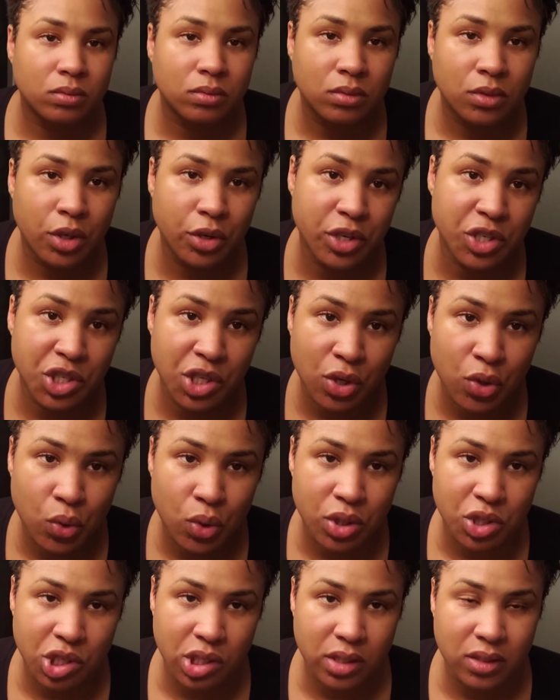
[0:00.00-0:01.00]
nourishing
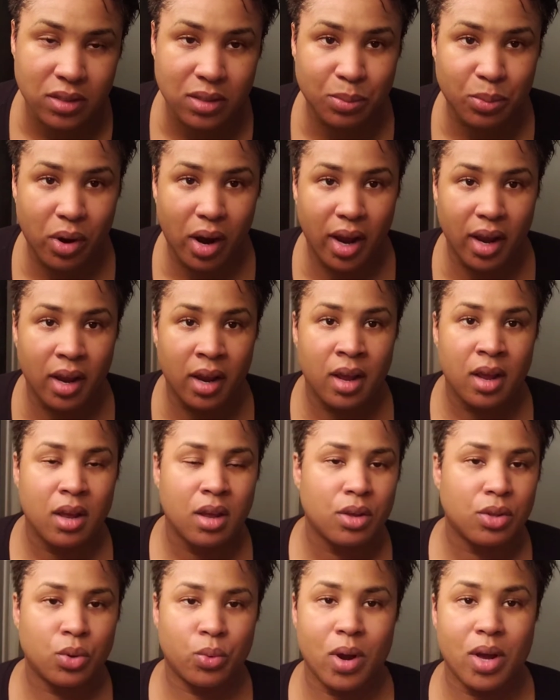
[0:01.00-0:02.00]
oil spray
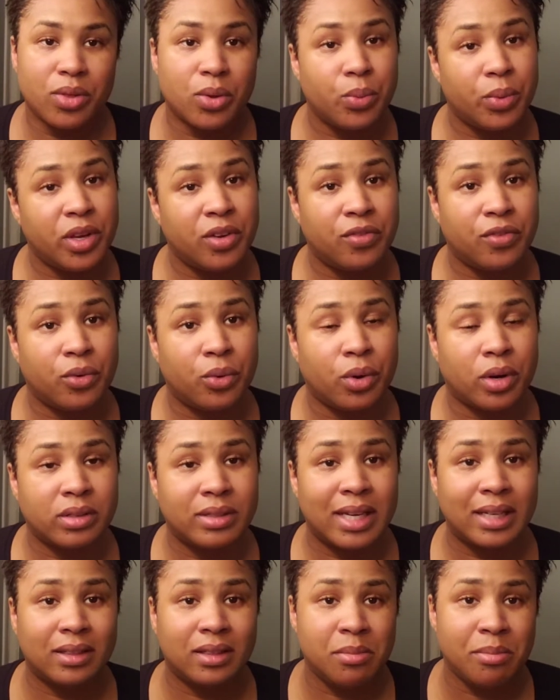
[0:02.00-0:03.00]
throughout the week for
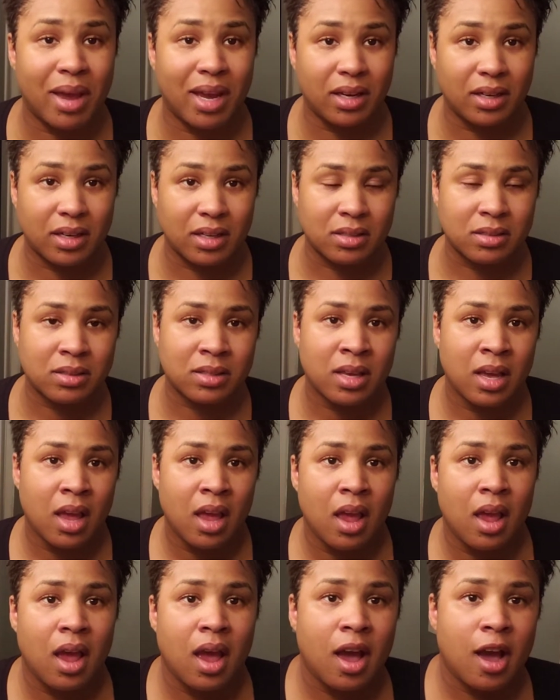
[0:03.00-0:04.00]
daily maintenance.
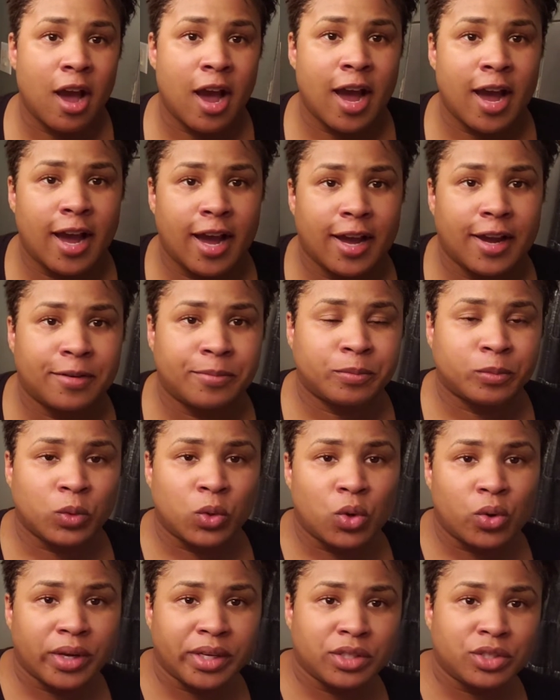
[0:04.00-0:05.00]
I'm
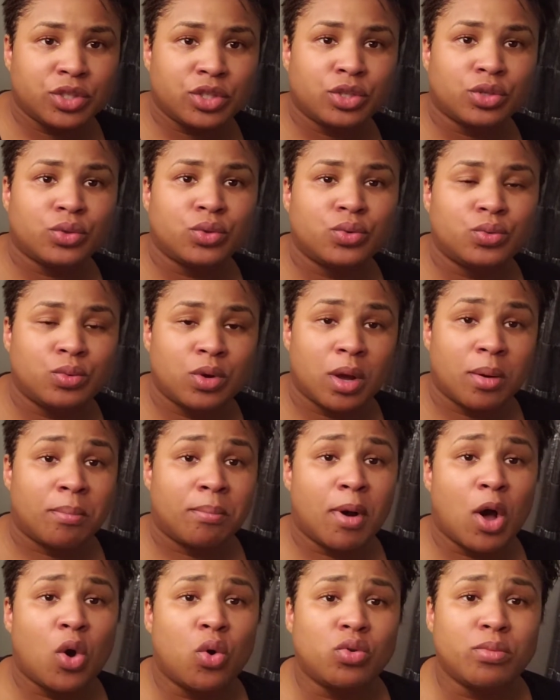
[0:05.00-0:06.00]
going to
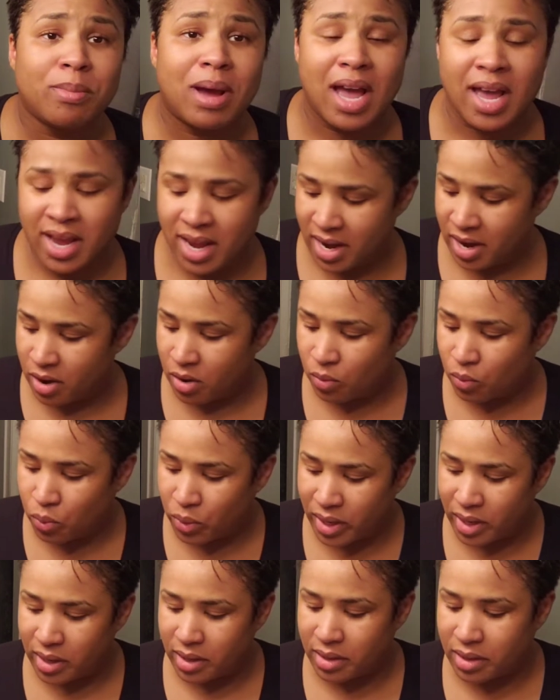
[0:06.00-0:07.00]
mold my hair
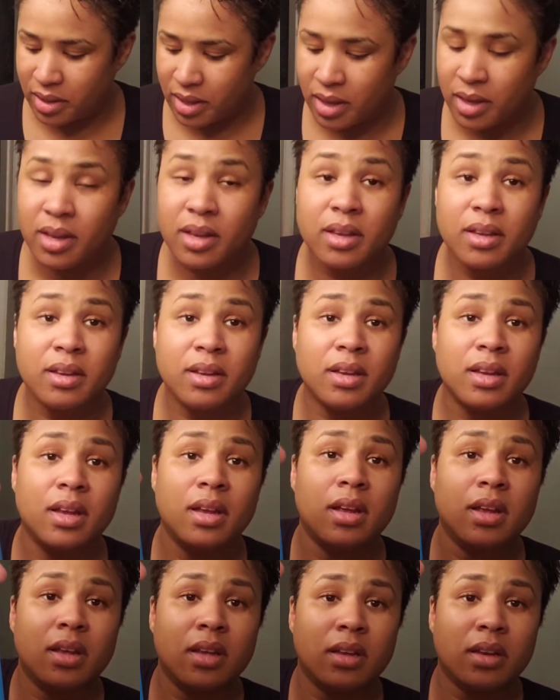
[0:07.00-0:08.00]
with
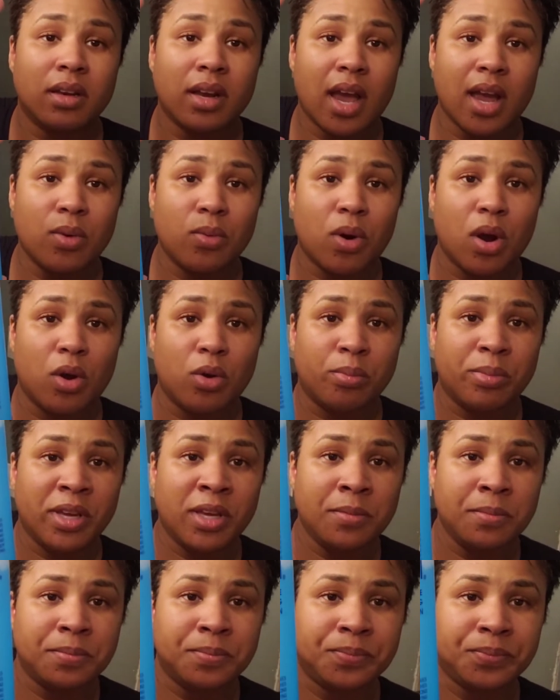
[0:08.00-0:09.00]

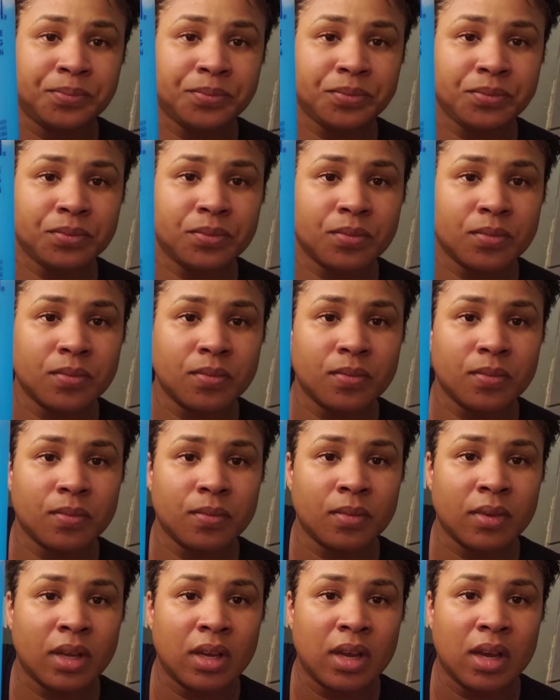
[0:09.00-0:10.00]
Nairobi.
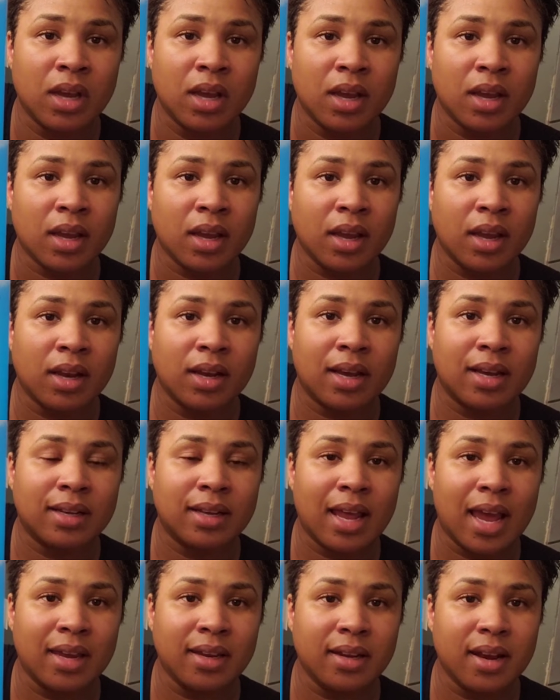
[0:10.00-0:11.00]
And I
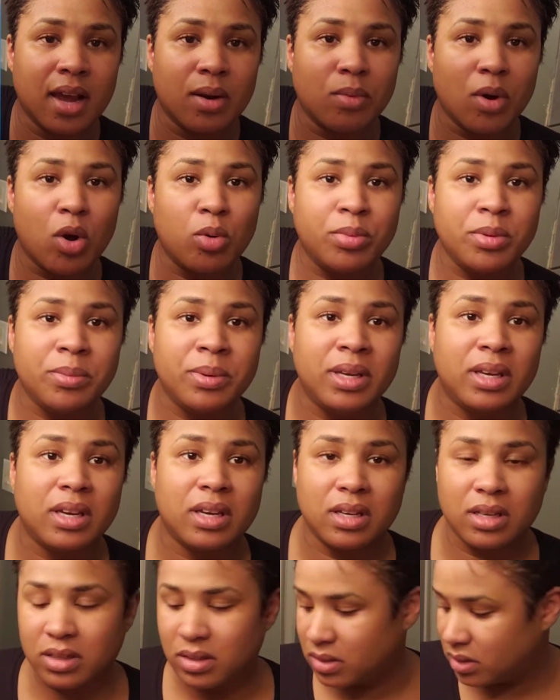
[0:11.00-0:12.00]
like Nairobi
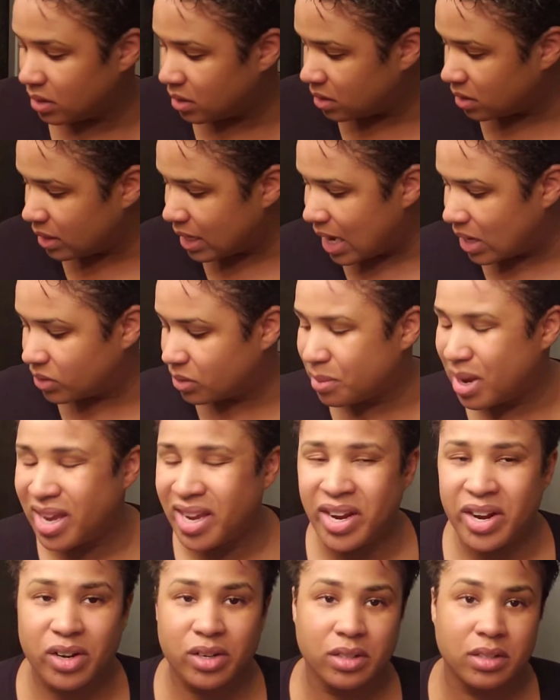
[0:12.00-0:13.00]
because it allows my
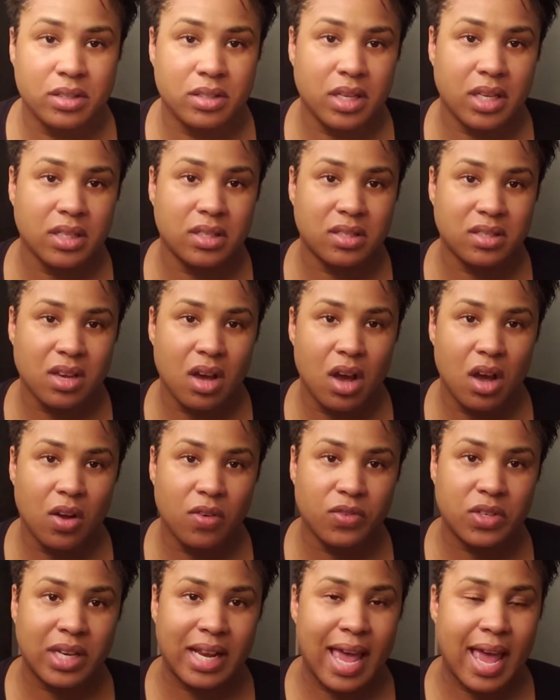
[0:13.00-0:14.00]
hair to stay
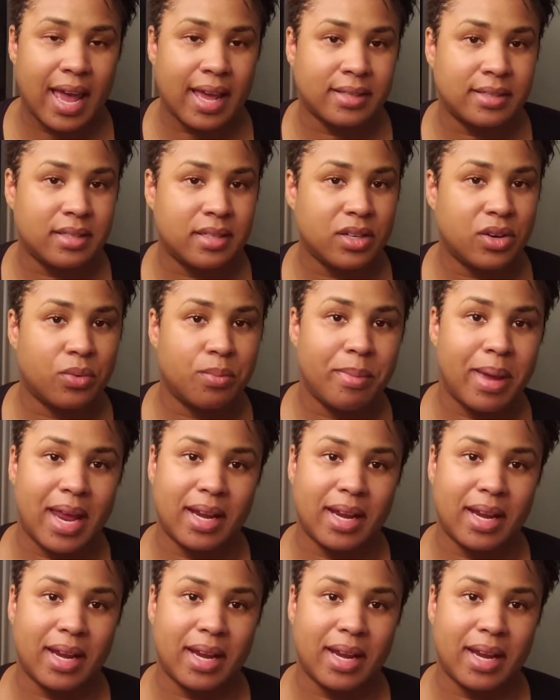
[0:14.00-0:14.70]
soft. It's still